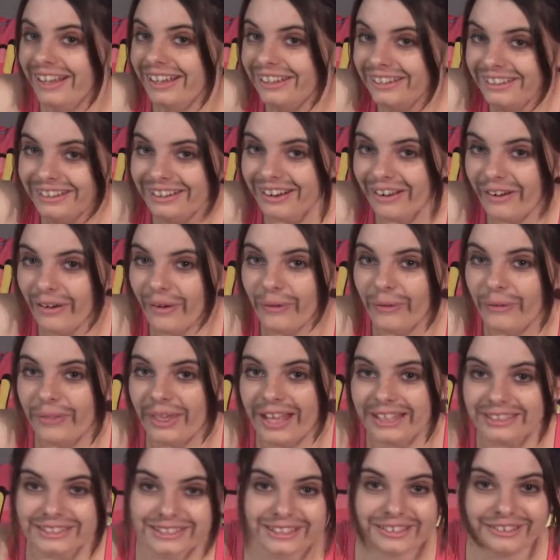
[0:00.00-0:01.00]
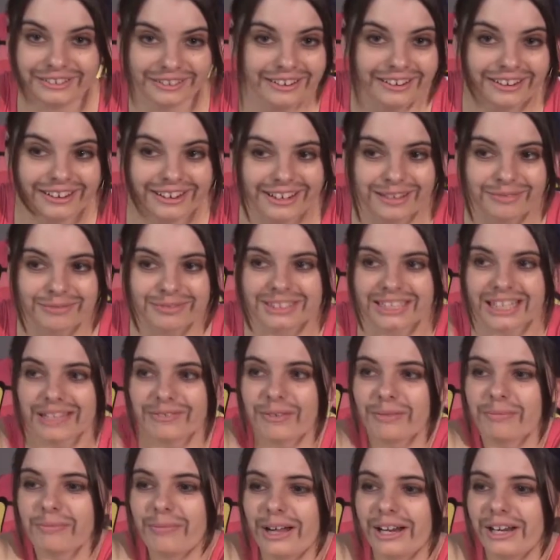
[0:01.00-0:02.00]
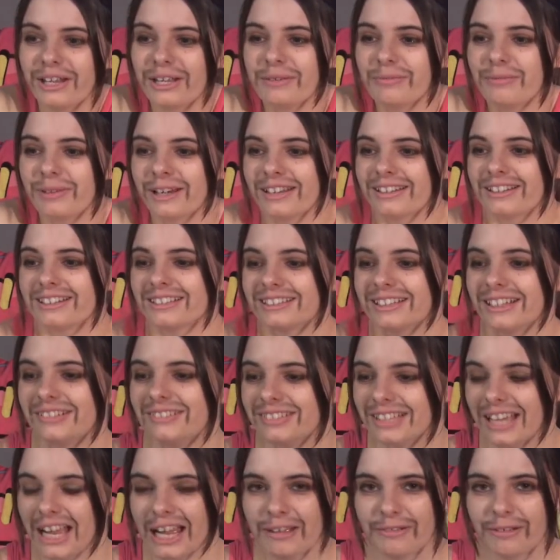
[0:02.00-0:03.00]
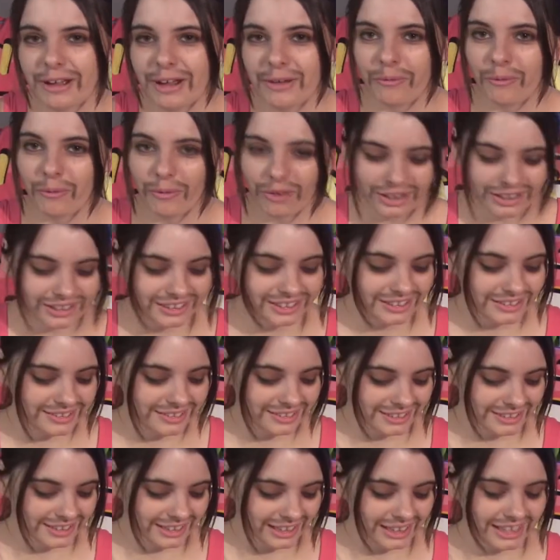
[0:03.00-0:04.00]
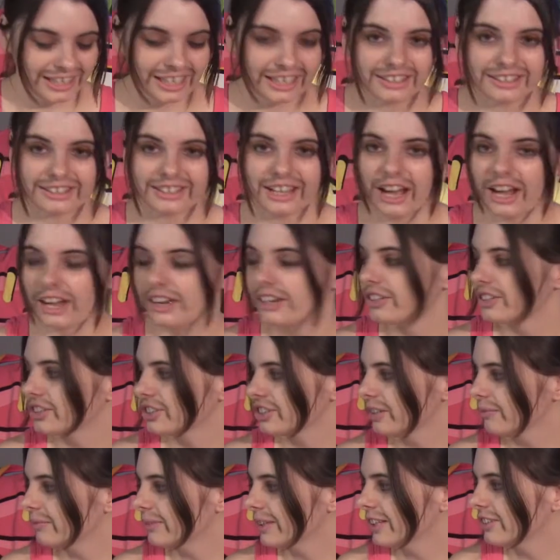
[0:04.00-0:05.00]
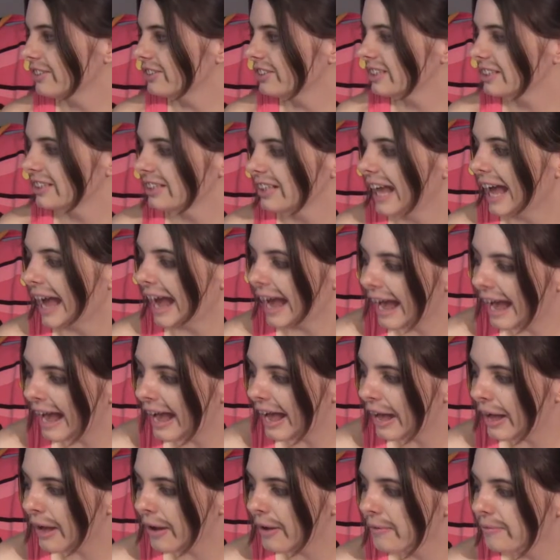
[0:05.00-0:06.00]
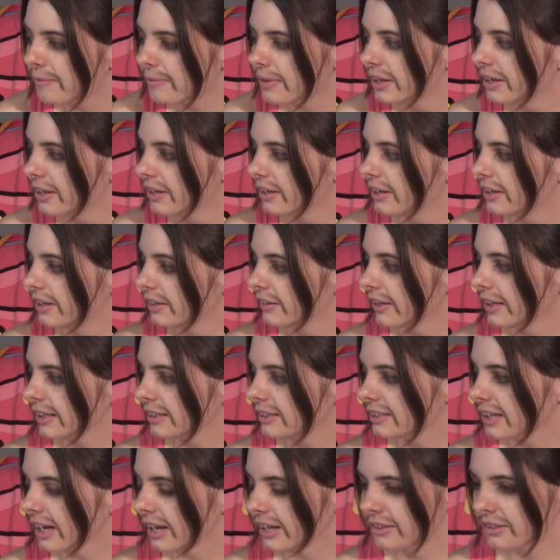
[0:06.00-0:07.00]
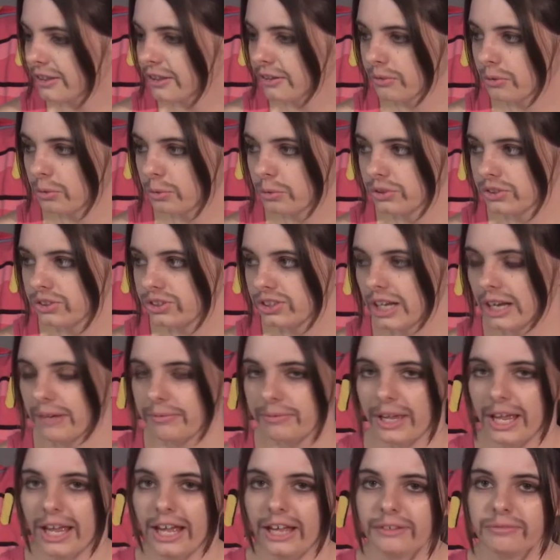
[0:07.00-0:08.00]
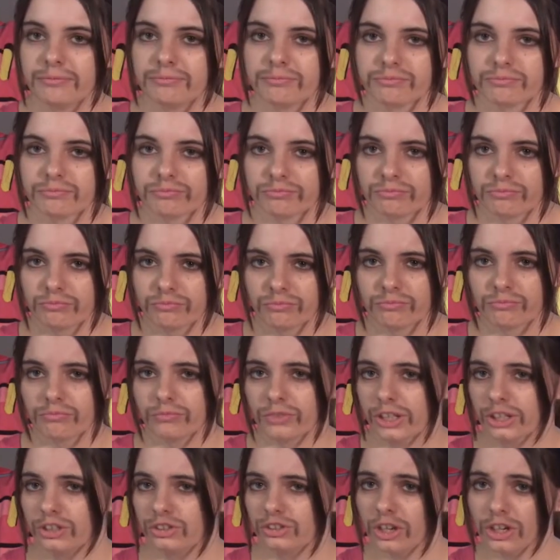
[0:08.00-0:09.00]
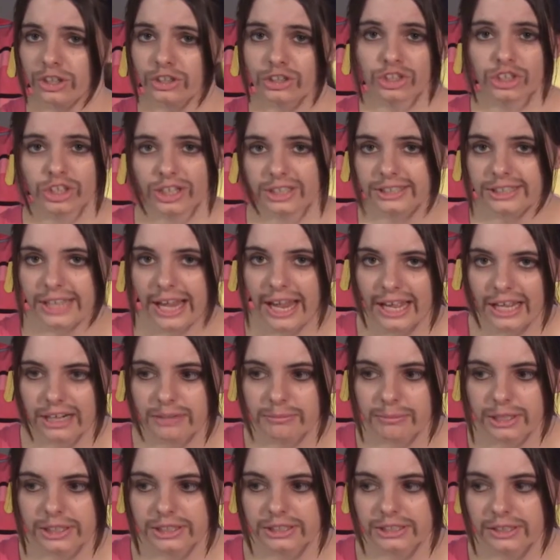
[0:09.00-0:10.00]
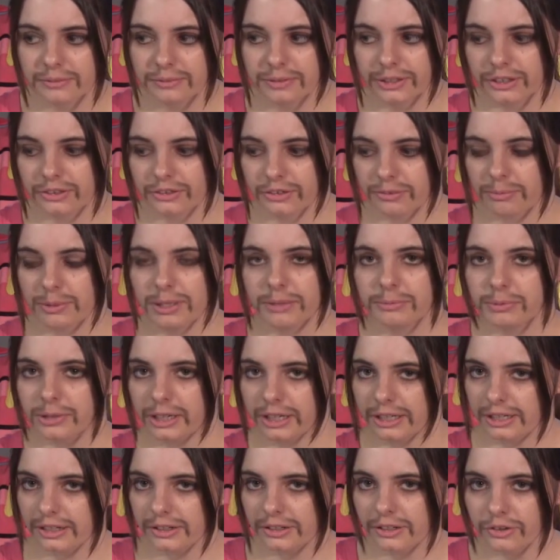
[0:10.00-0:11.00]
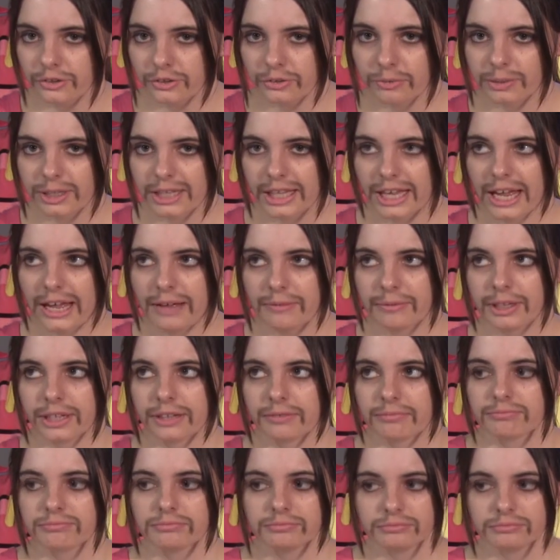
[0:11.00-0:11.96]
You know, that's good, I'm saving money, but at the same time, I wanted to just like get a ton of shit, and I just didn't have like tons of cool stuff. And it's not just anime stuff, like there's been plenty of years where they have like